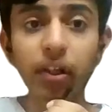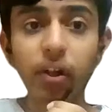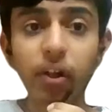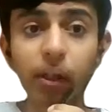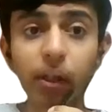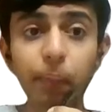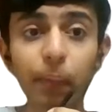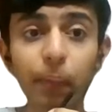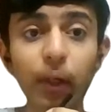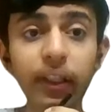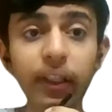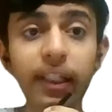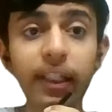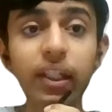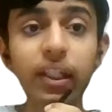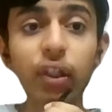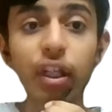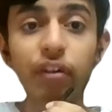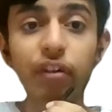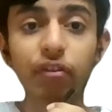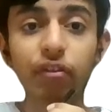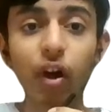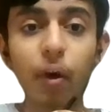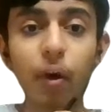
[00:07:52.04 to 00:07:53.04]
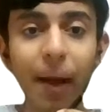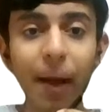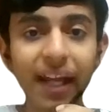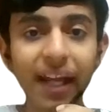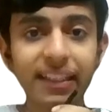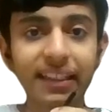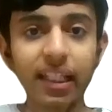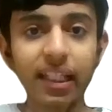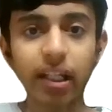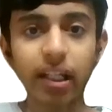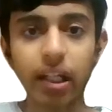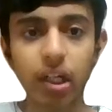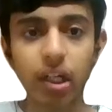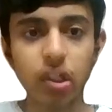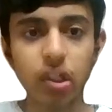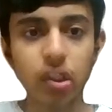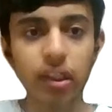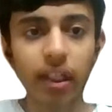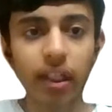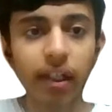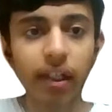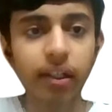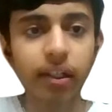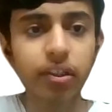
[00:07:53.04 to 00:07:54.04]
are talking about the uniform
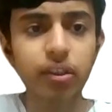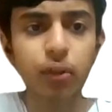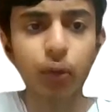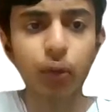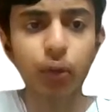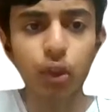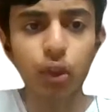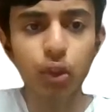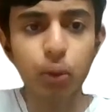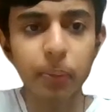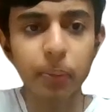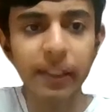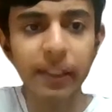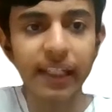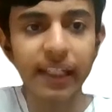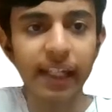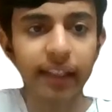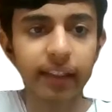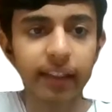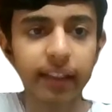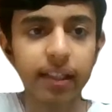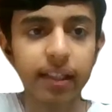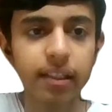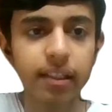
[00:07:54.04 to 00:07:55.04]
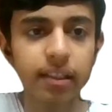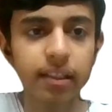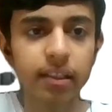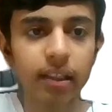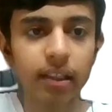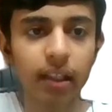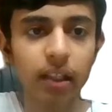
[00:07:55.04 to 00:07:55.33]
acceleration, and it's going to be like this.